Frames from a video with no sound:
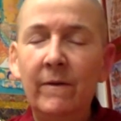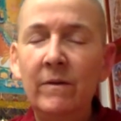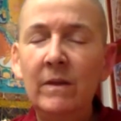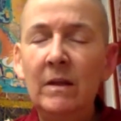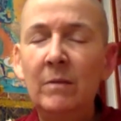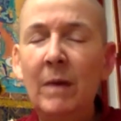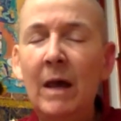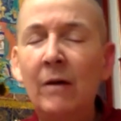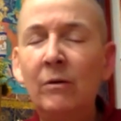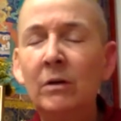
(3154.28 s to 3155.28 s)
the
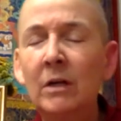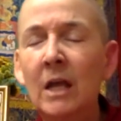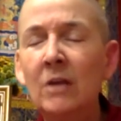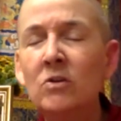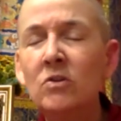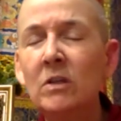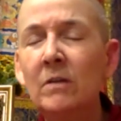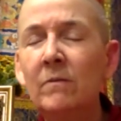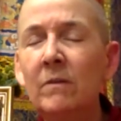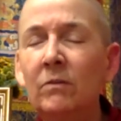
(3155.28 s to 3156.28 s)
power and energy
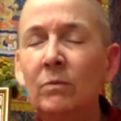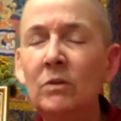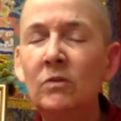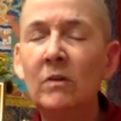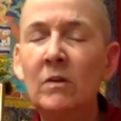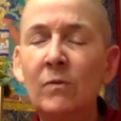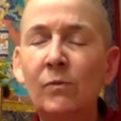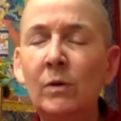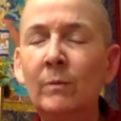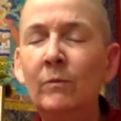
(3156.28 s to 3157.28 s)
of this wish in the
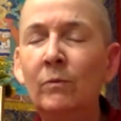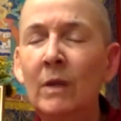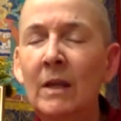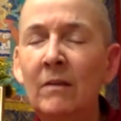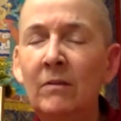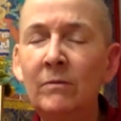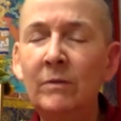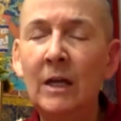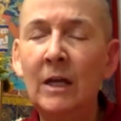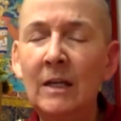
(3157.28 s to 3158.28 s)
form of rays of
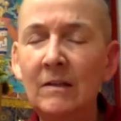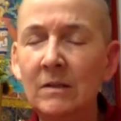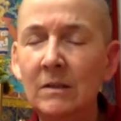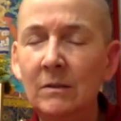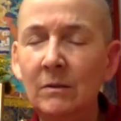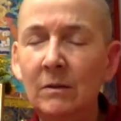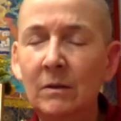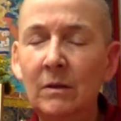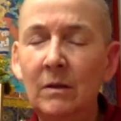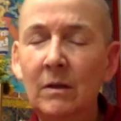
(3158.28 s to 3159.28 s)
light
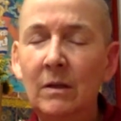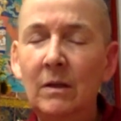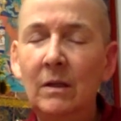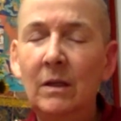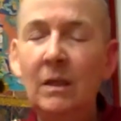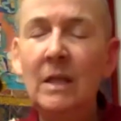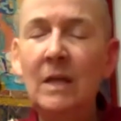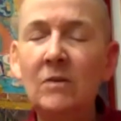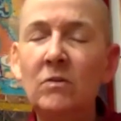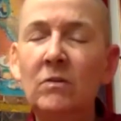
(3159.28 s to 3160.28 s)
and
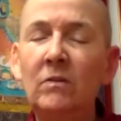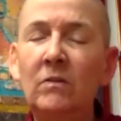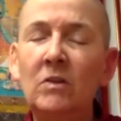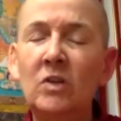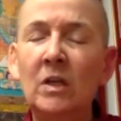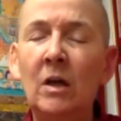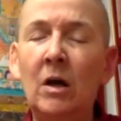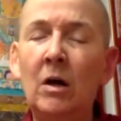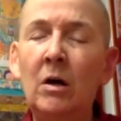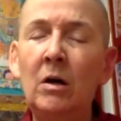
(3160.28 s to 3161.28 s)
nectars touching
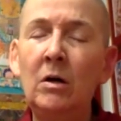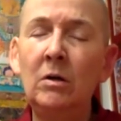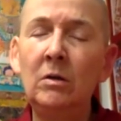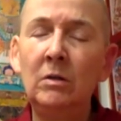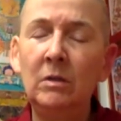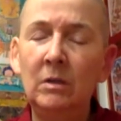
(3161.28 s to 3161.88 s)
all